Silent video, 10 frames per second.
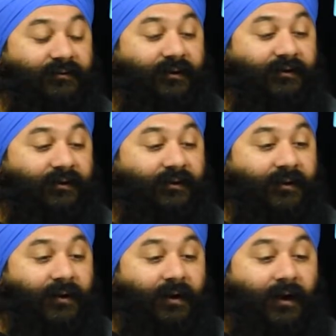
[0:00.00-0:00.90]
data
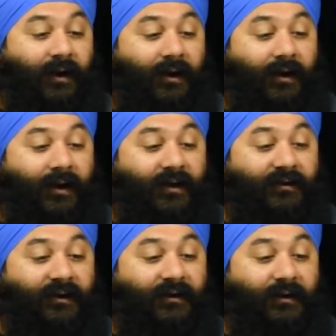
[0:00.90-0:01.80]

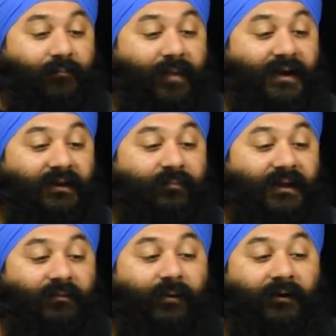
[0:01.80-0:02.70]
and in many,
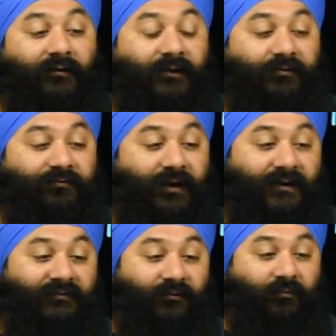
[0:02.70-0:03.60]
many parallel
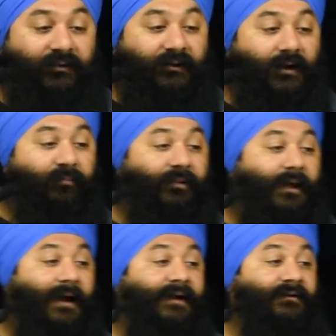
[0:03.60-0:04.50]
threads, it will be
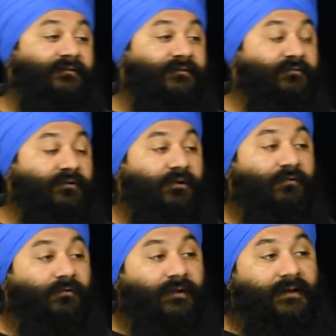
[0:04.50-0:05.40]
applied to the
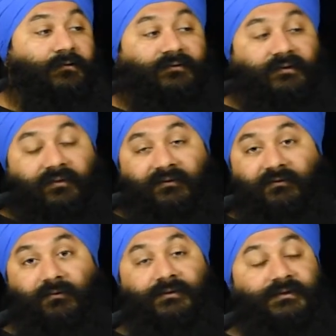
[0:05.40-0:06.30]
local InnoDB
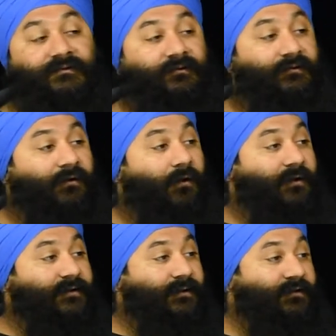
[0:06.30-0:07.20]
storage engine
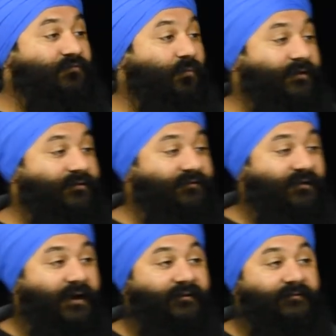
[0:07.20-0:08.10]
on each one of these
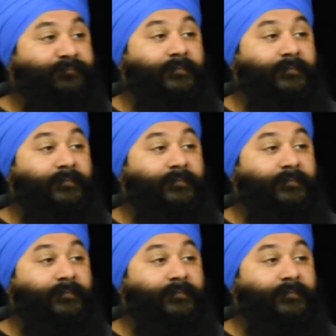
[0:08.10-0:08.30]
guys.